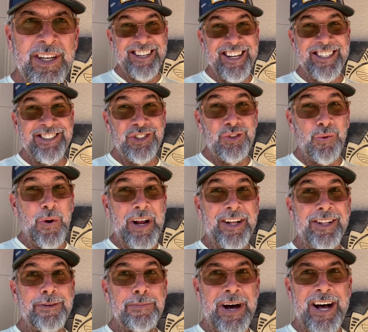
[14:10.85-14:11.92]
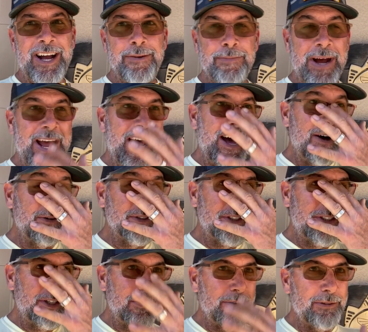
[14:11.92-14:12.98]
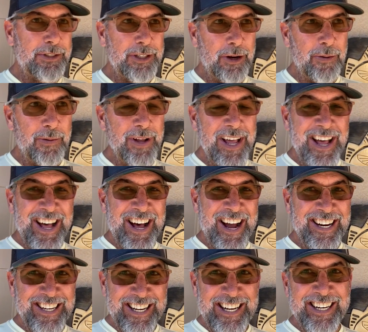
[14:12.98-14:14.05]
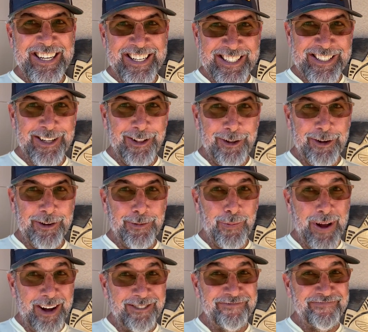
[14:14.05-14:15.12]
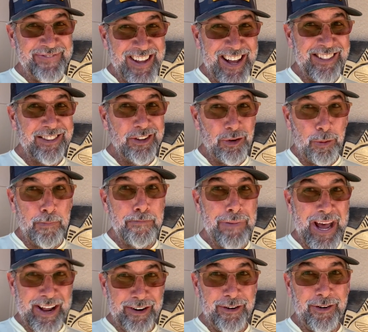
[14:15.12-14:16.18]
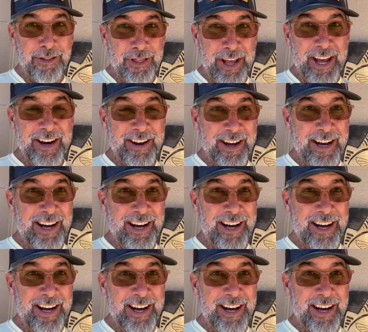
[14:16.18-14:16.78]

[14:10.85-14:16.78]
it's directly behind my house too, so I needed it to look, well, a little better than